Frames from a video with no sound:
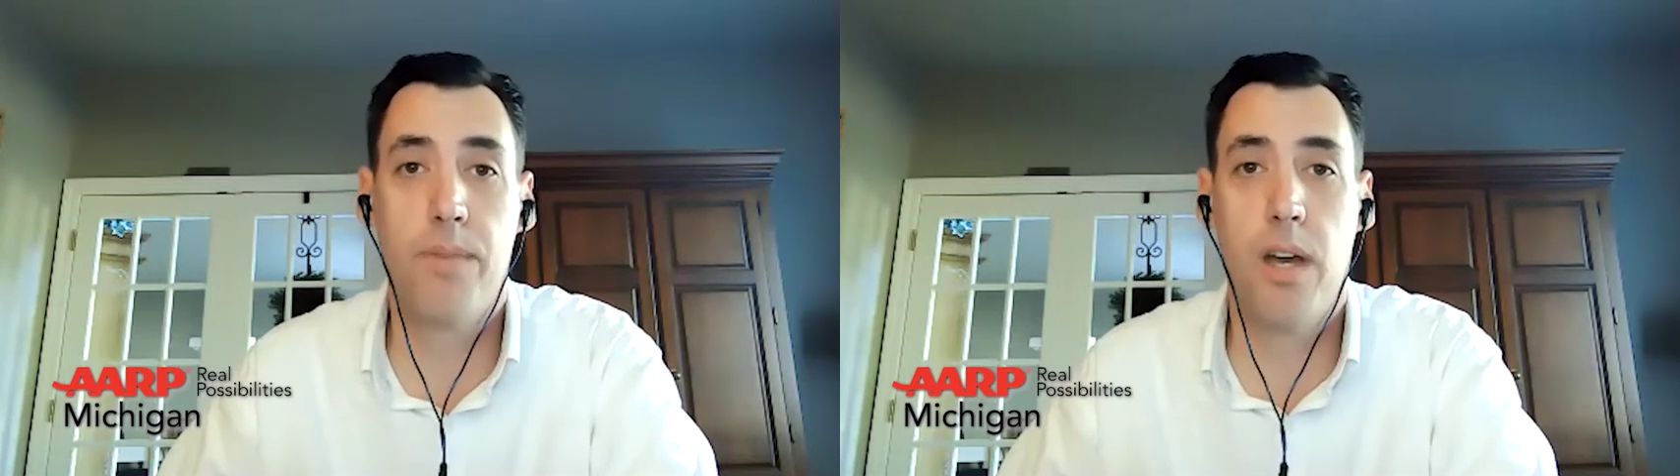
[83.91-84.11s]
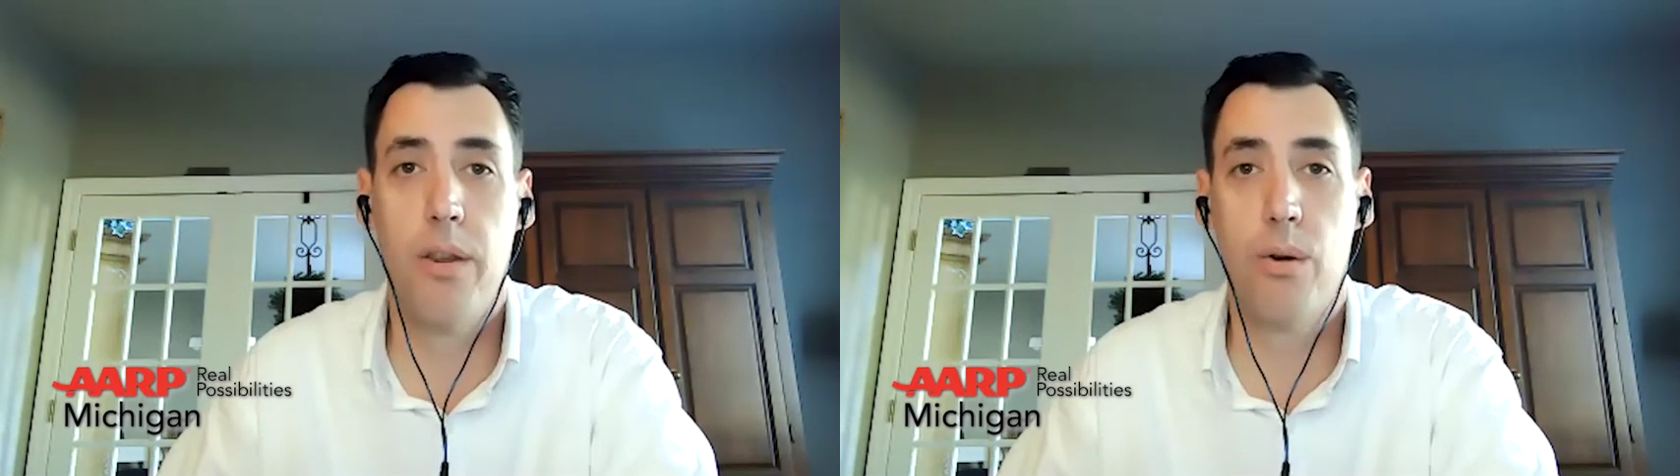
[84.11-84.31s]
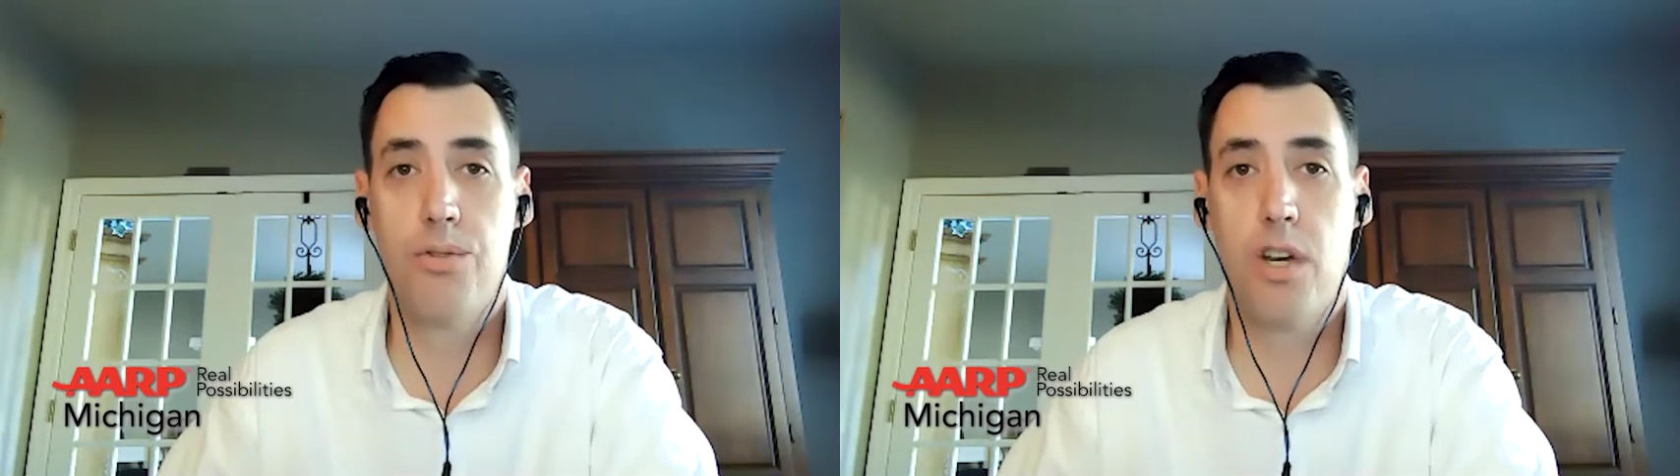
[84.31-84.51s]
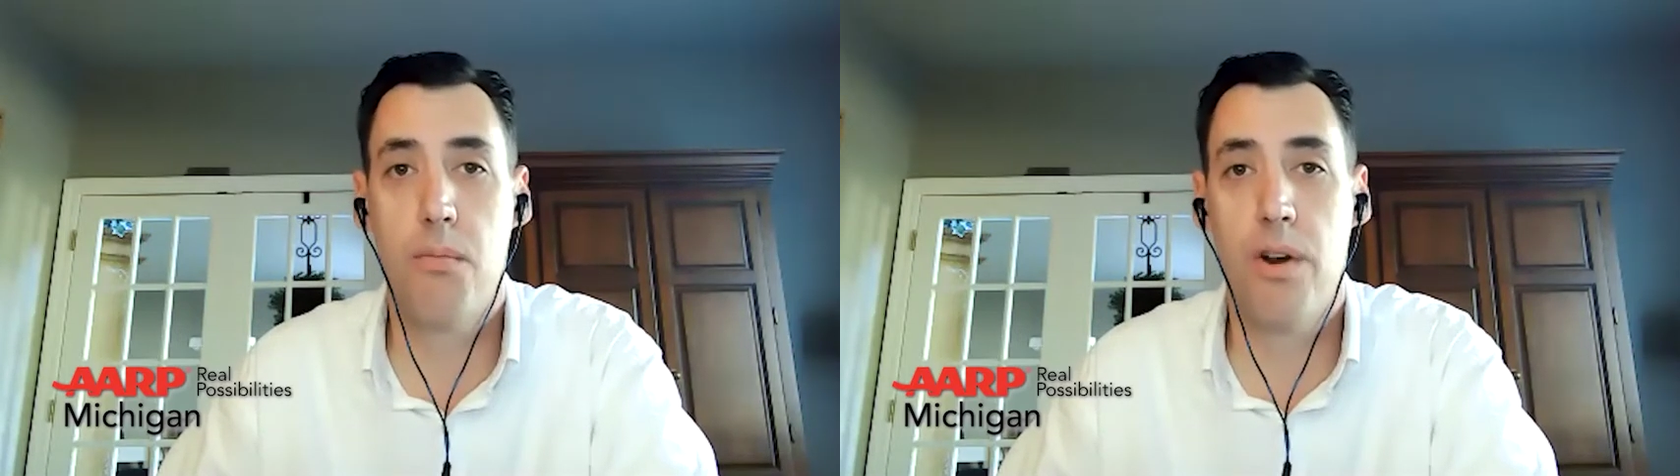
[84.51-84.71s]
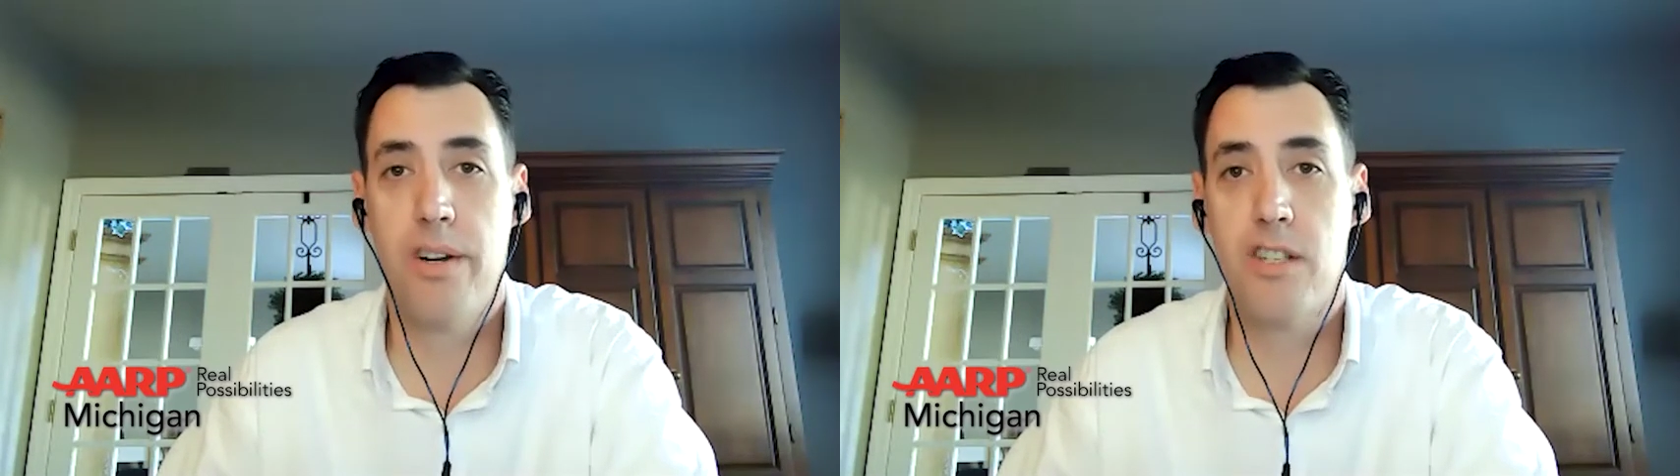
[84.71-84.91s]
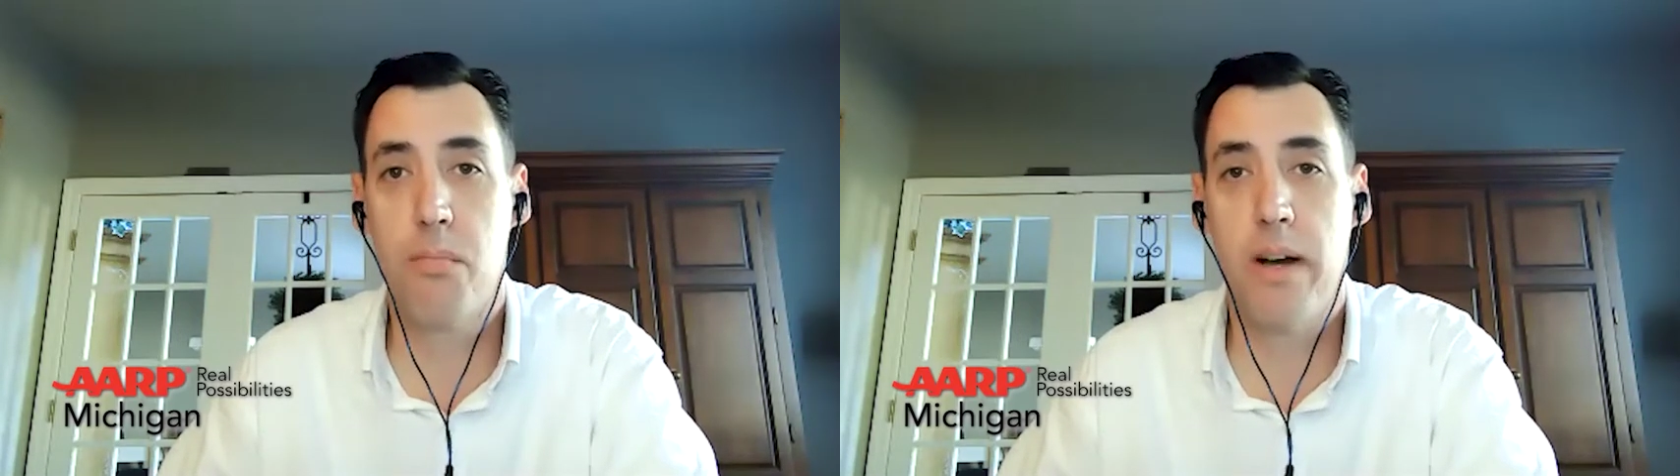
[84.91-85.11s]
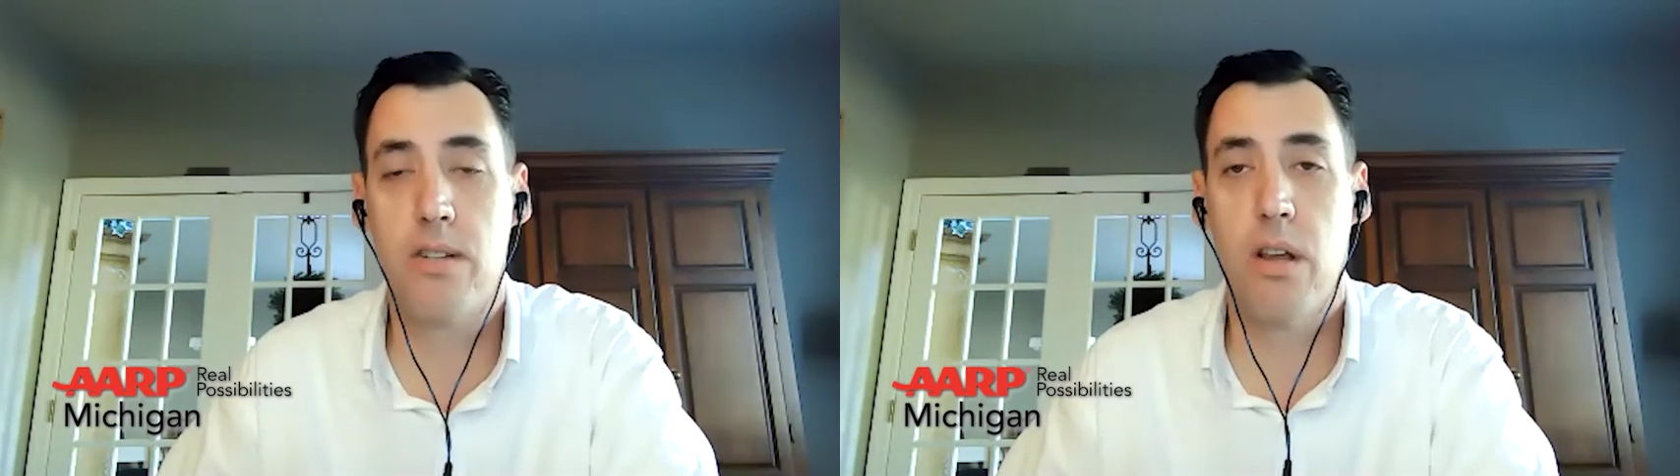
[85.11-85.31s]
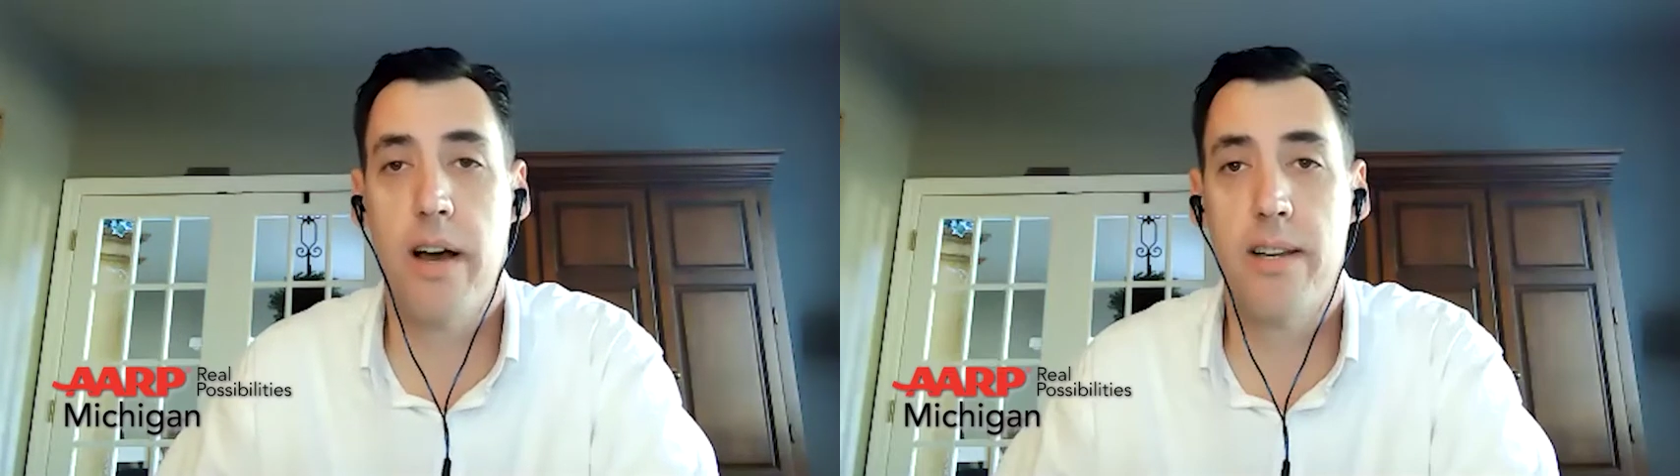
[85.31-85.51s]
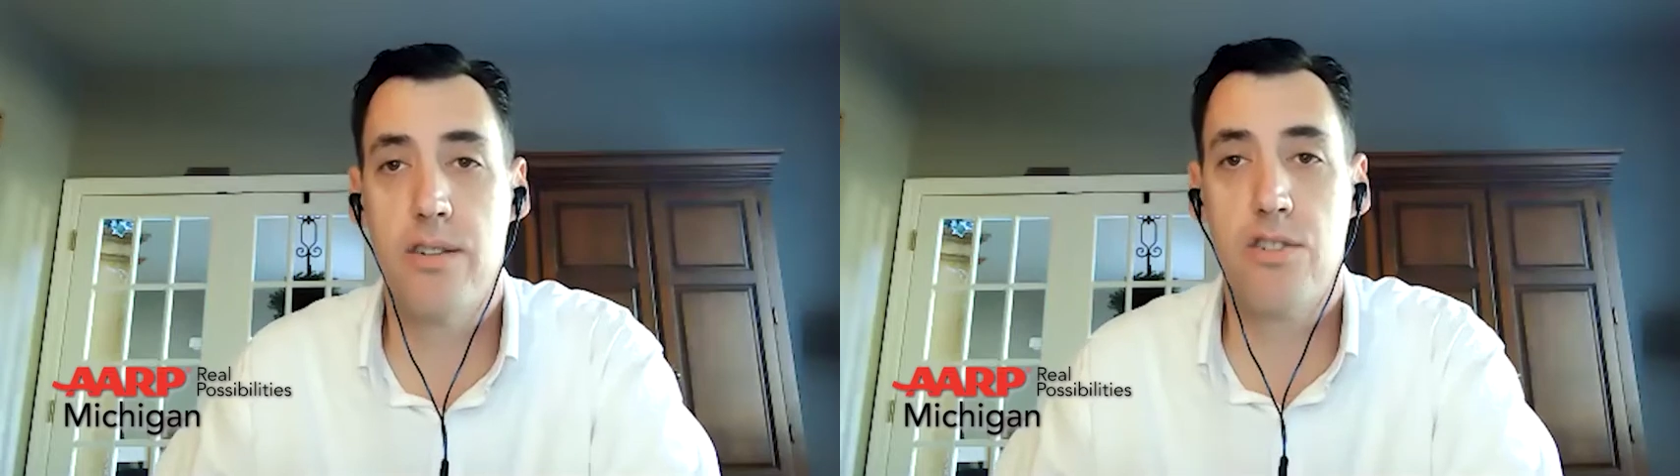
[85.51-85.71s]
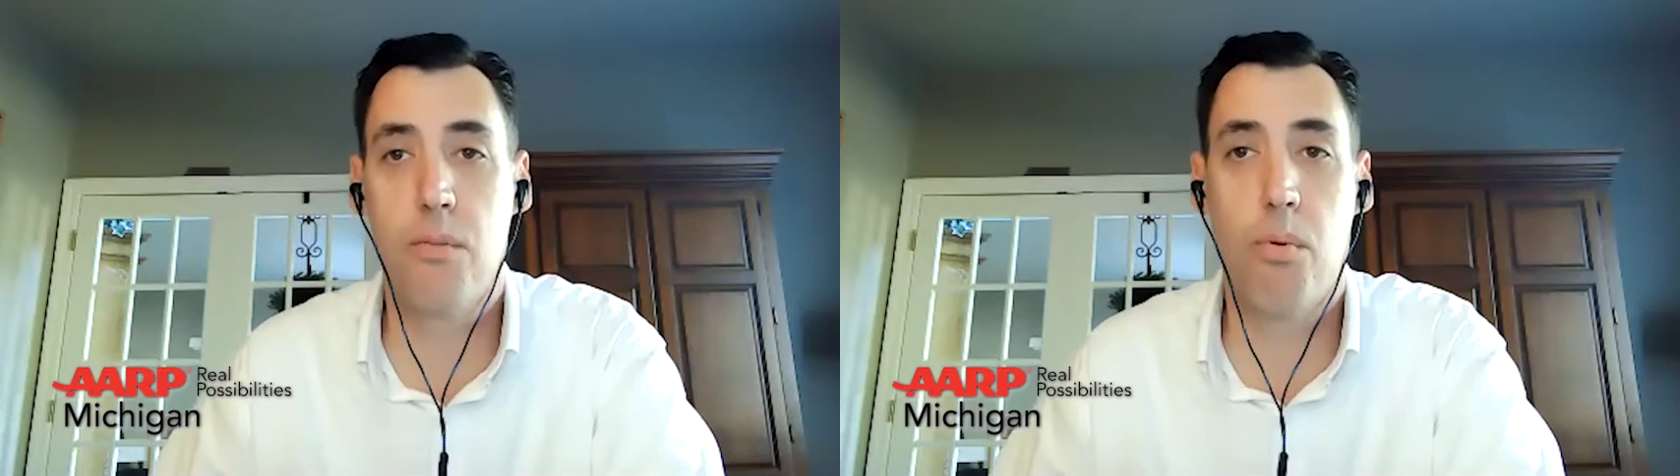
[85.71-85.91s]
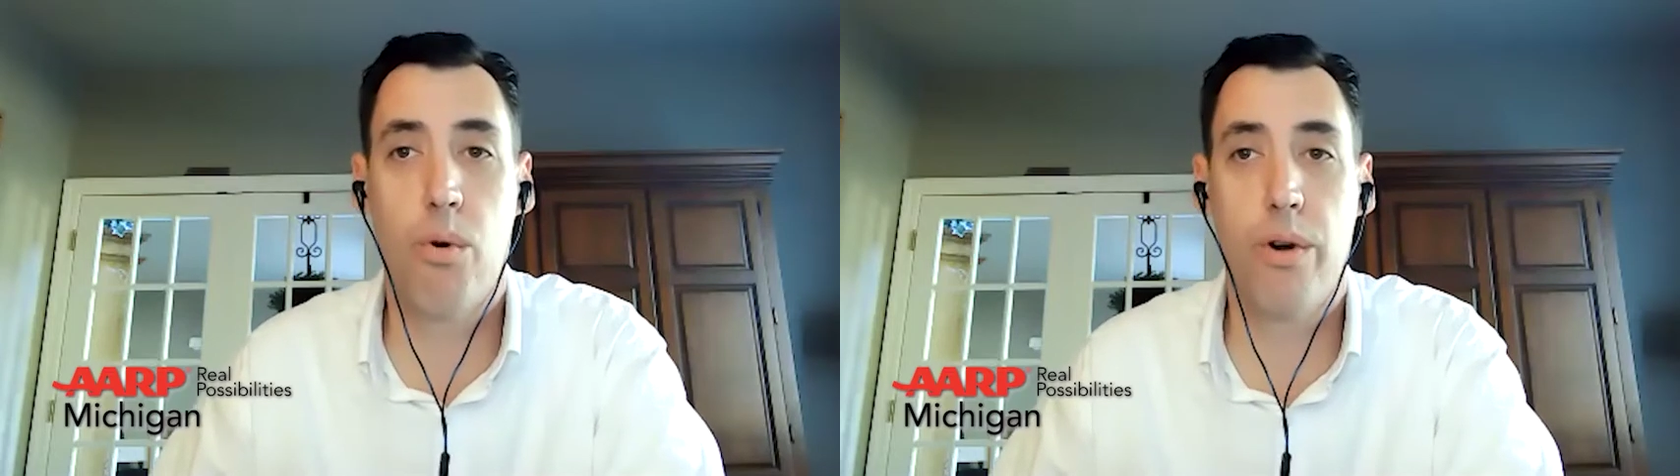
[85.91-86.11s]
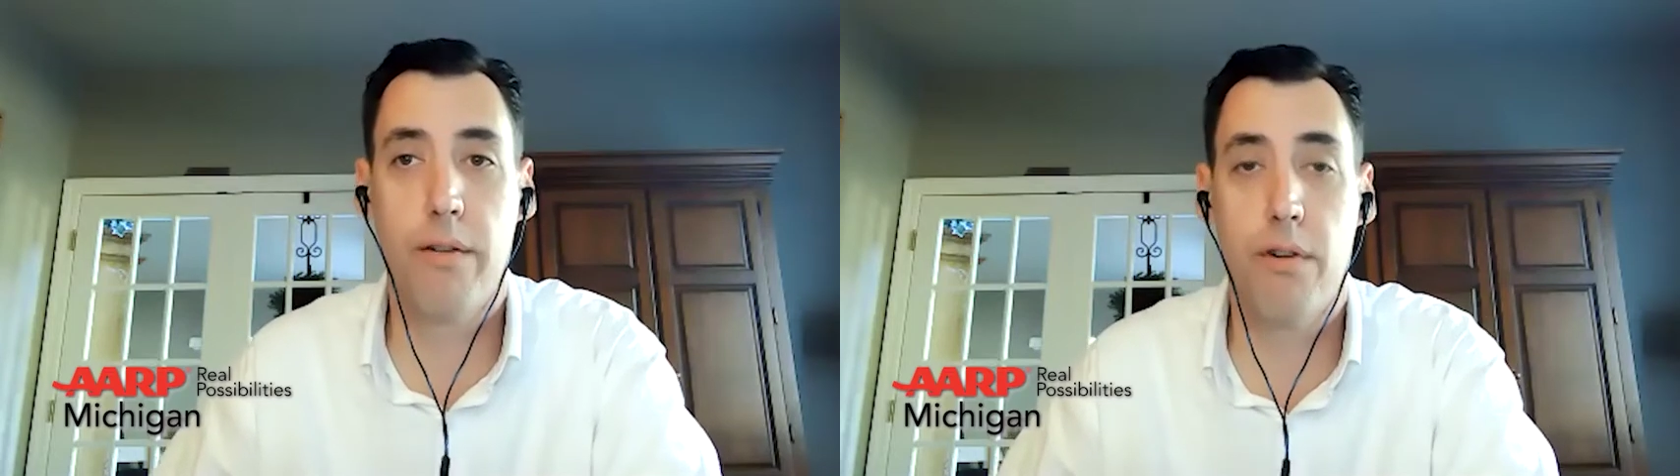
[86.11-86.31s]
and those communities specialize in supporting